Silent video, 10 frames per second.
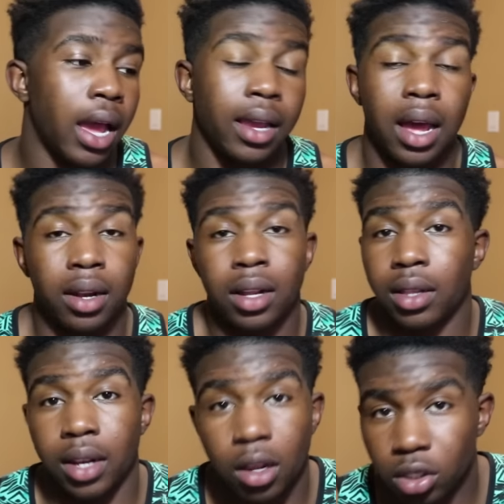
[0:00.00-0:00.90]
I ain't got
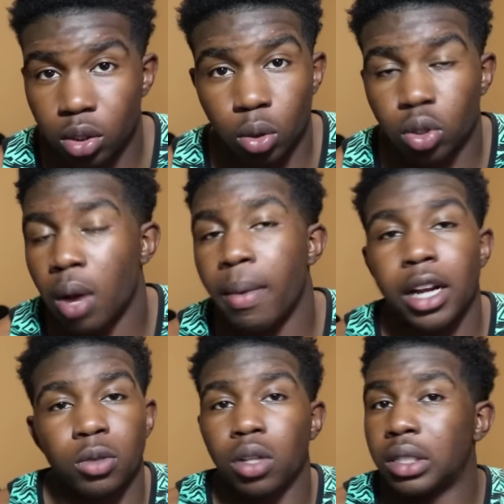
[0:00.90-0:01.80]
nothing else to do, so I might
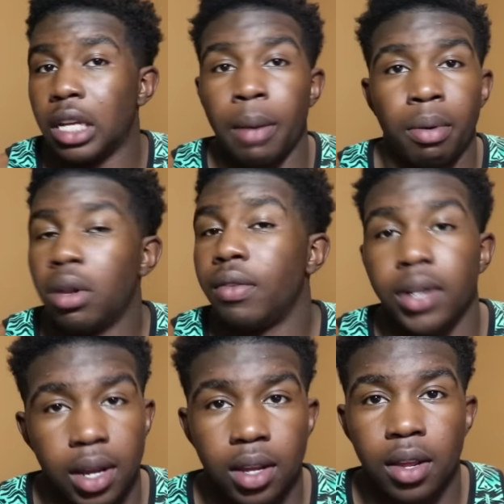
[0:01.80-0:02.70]
as well just upload every
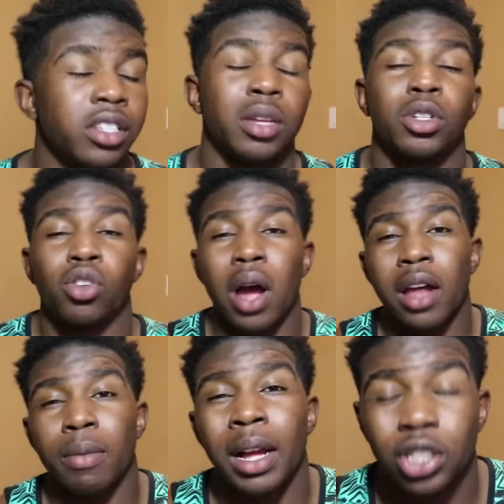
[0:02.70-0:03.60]
day.
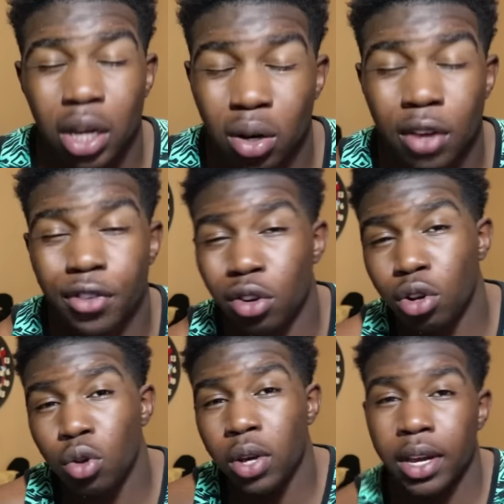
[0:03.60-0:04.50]
Subscribe to my channel if you're
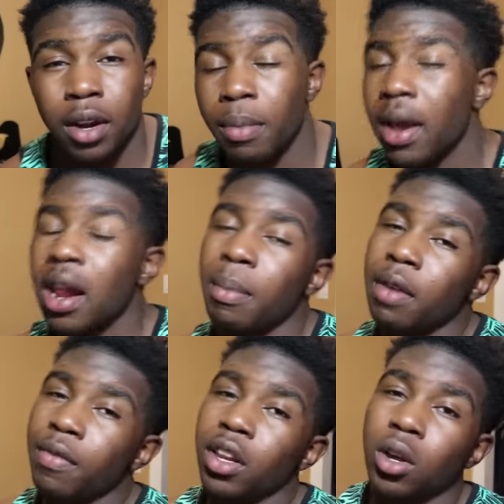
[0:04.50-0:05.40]
new here, man. I
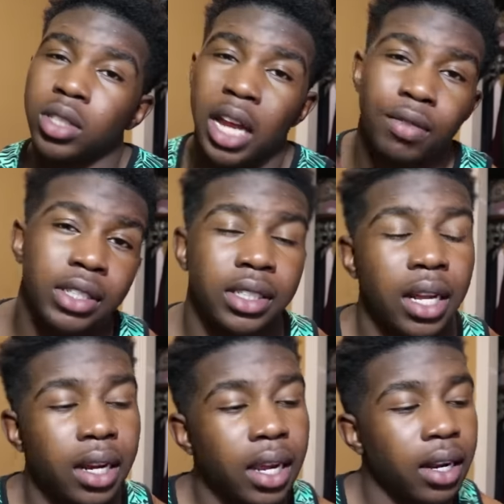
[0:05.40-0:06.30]
make videos every
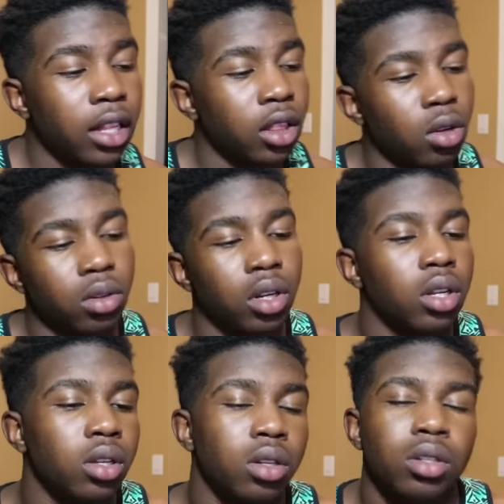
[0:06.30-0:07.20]
Sunday, and I throw in a
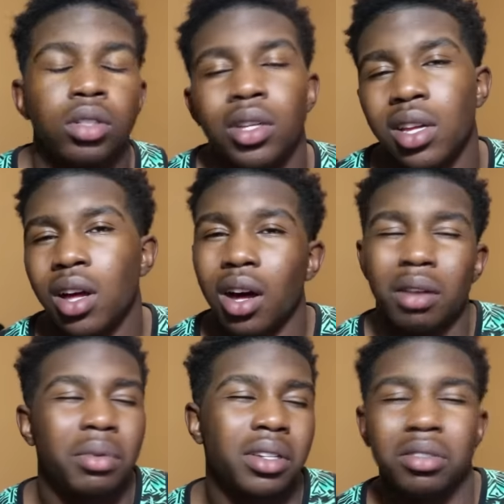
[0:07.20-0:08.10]
little, you know
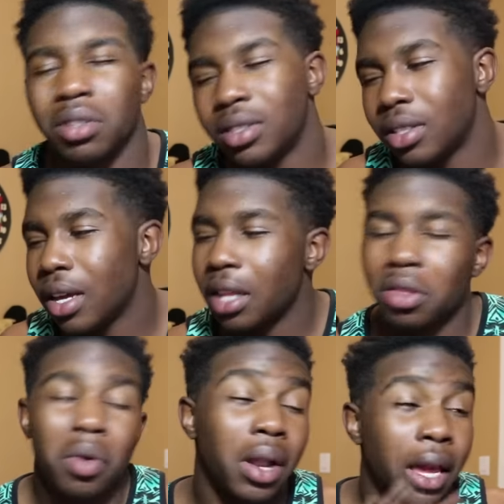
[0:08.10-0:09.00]
what I'm saying? I
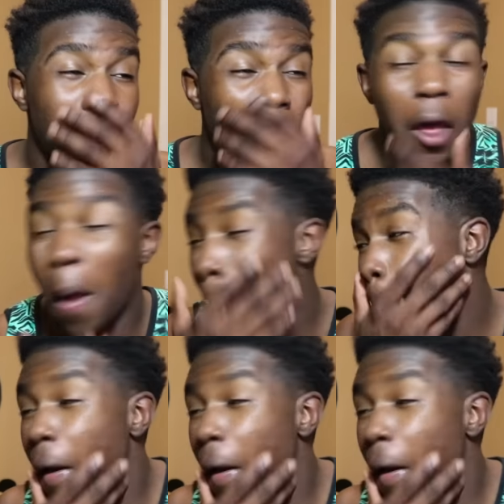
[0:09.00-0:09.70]
throw in like a little,